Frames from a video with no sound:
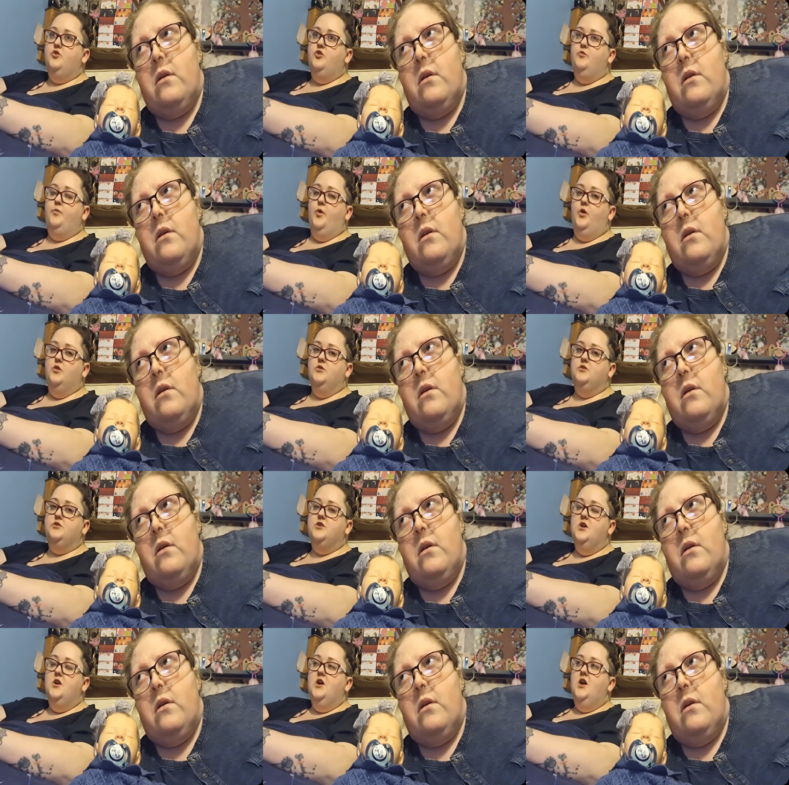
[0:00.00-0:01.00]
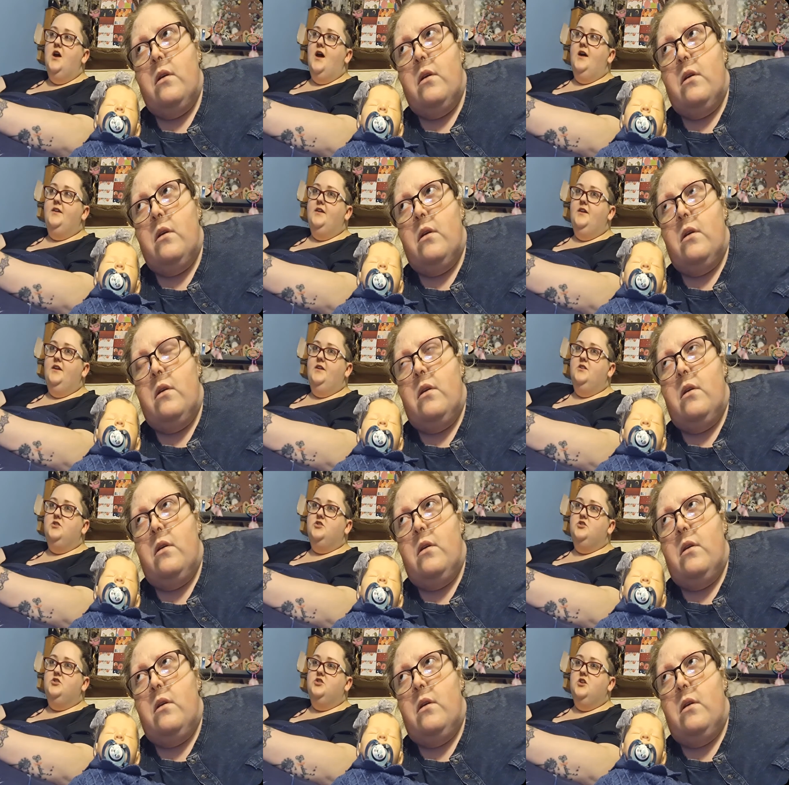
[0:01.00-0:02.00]
Speaker 1: coupons and
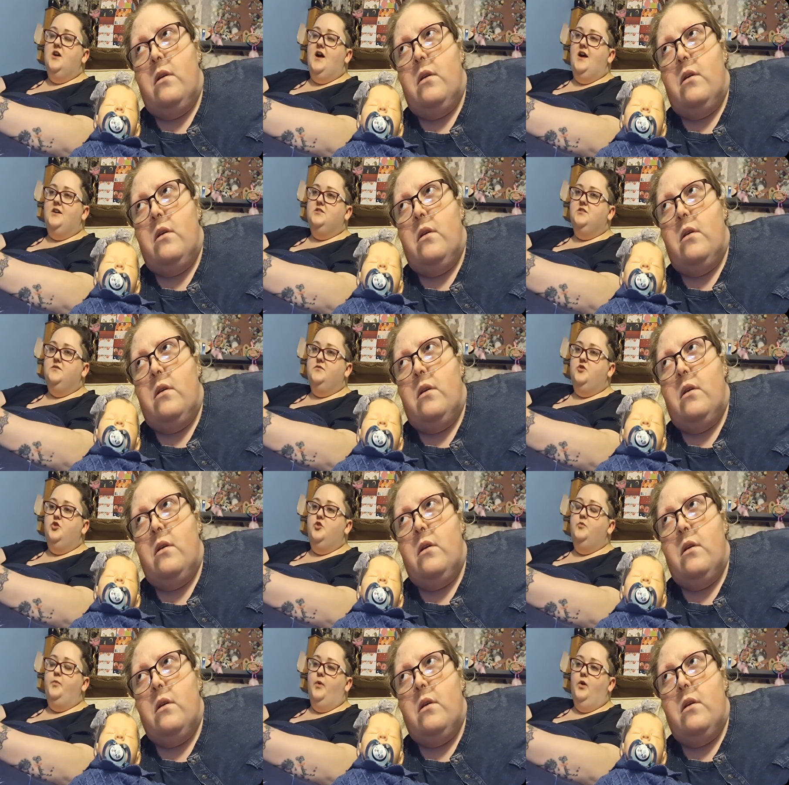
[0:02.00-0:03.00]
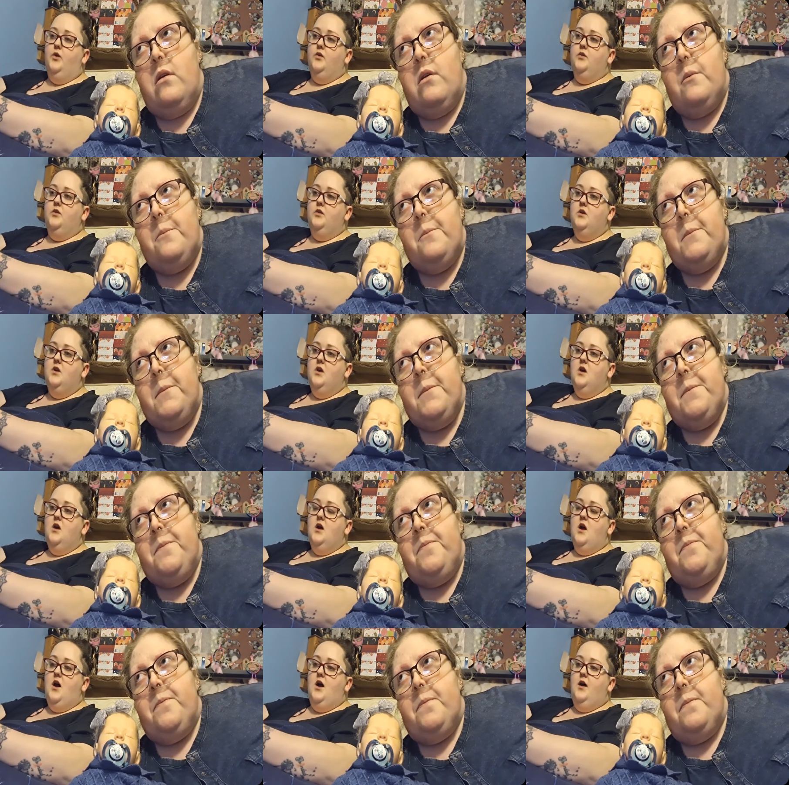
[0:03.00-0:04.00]
each active coupon
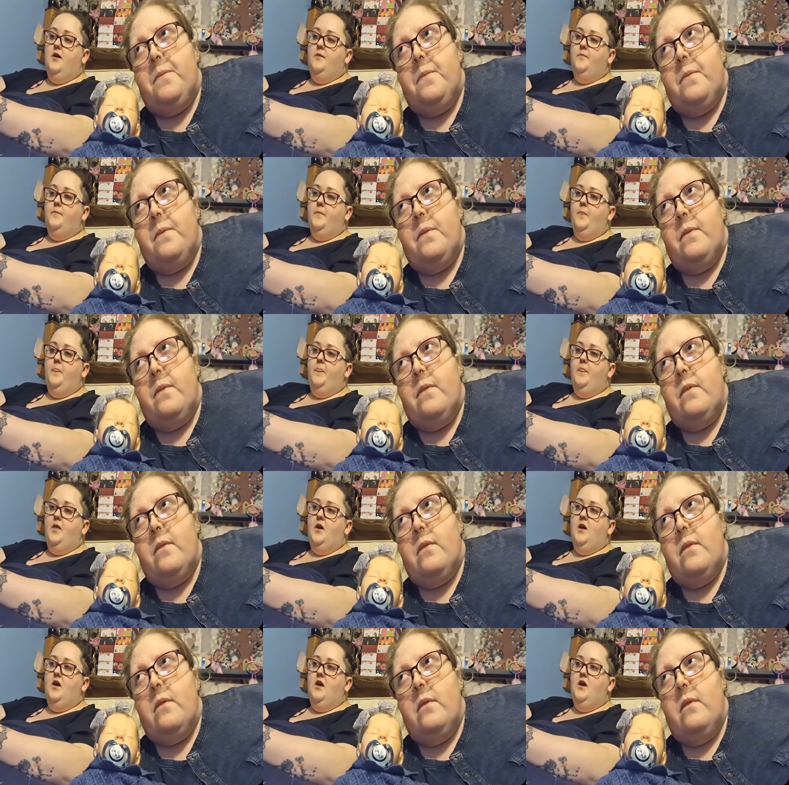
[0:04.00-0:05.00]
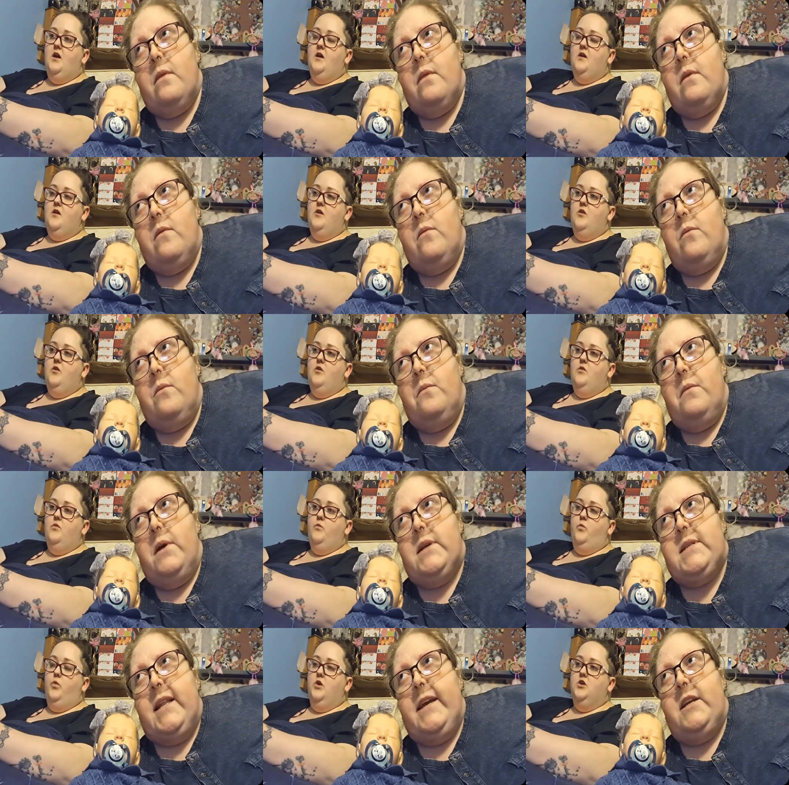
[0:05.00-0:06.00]
um,
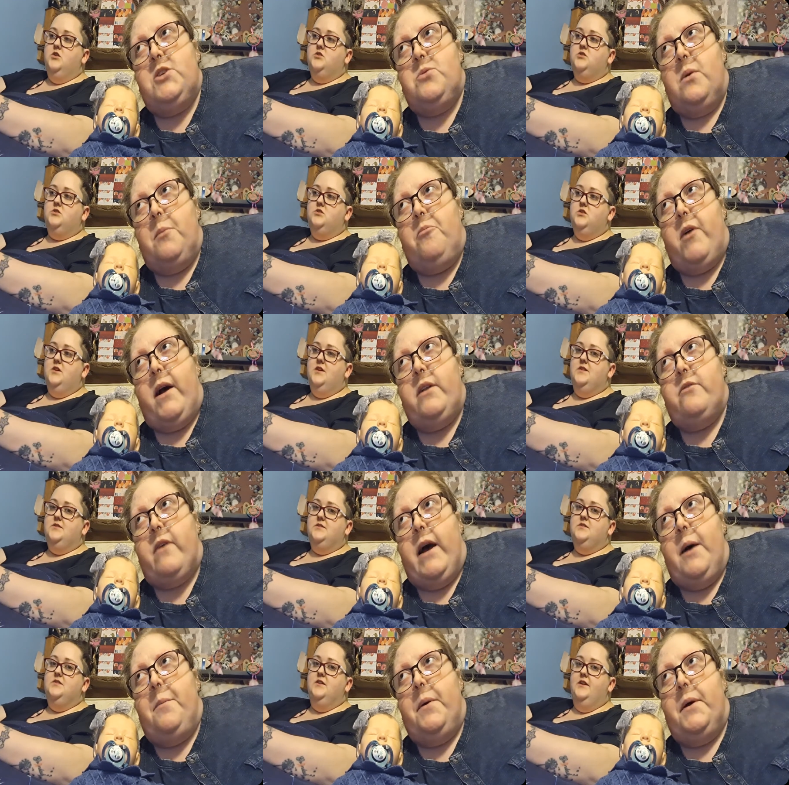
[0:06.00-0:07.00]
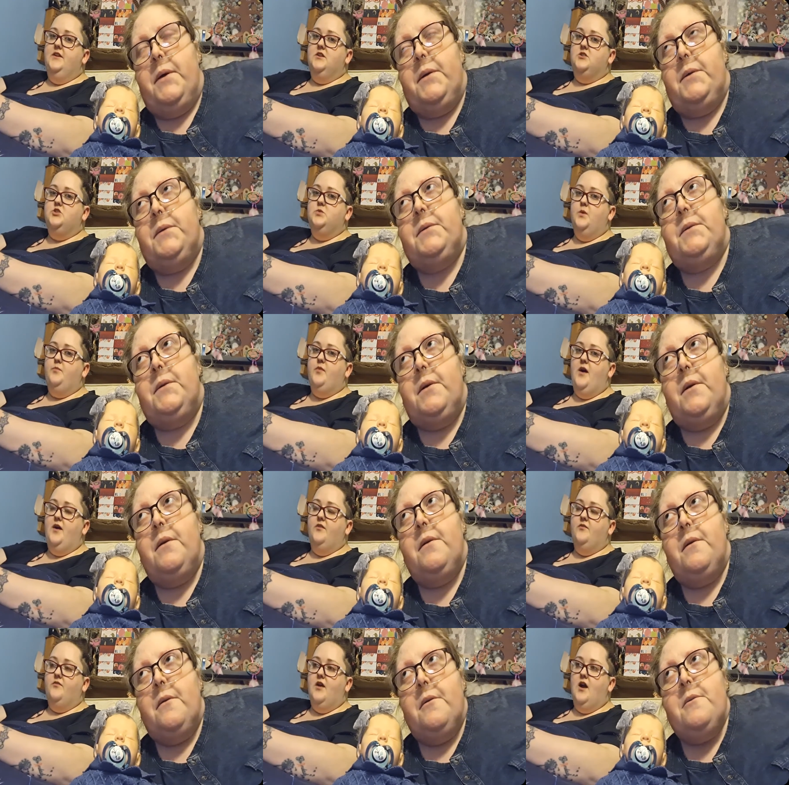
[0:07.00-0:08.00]
Speaker 2: is linked was, to a brand rep.
Speaker 1: linked to a
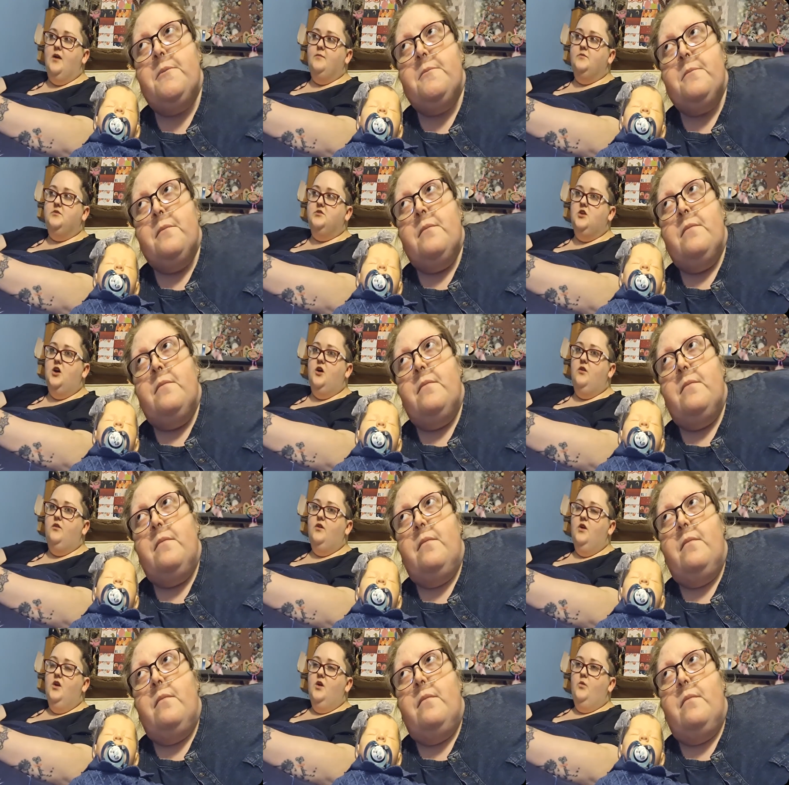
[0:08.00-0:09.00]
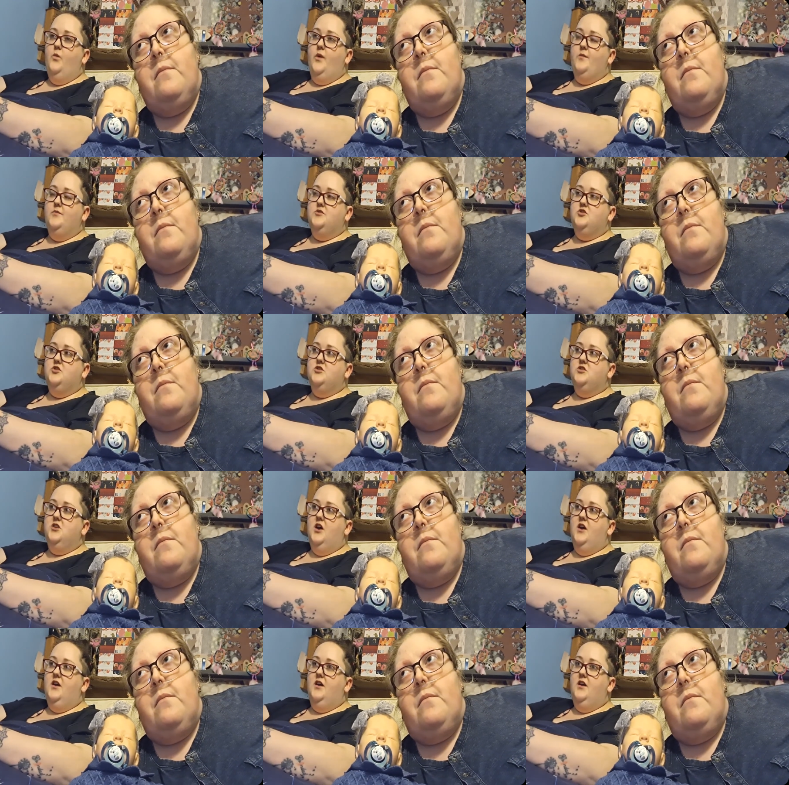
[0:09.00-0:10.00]
brand rep. So we were just
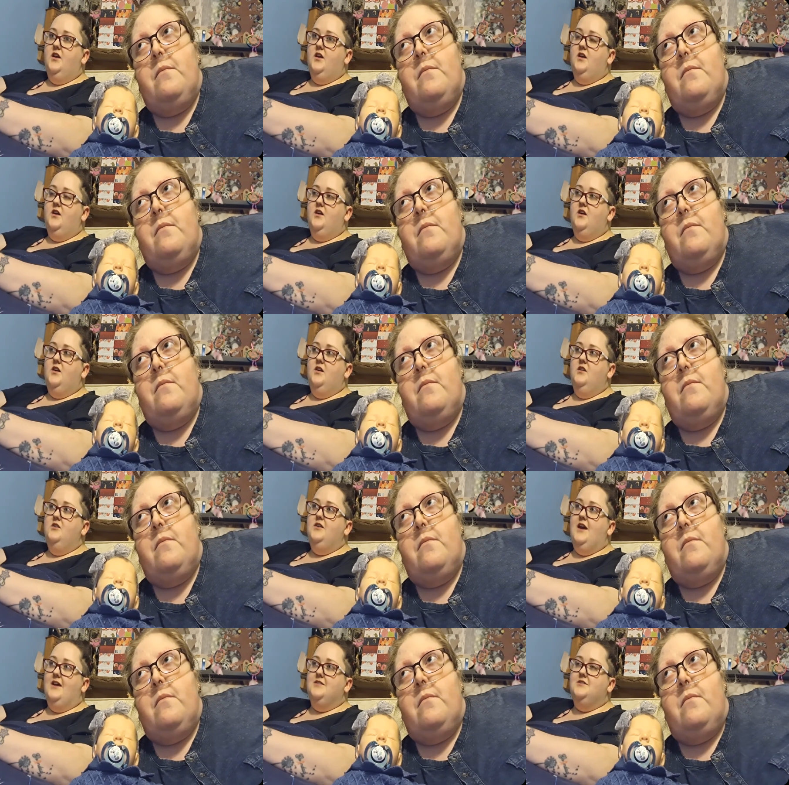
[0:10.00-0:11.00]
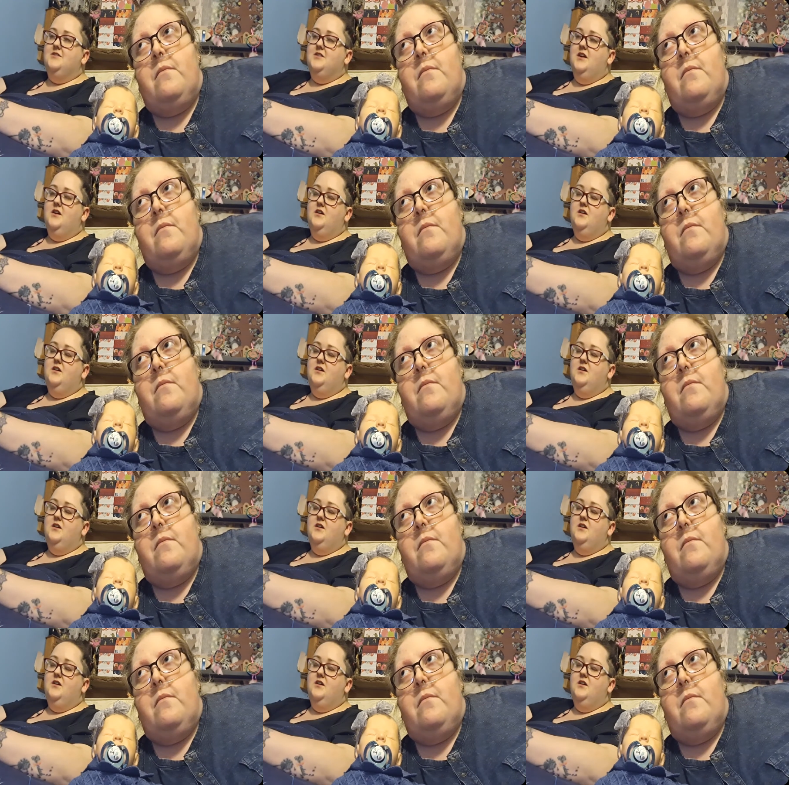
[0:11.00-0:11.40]
like, yes, that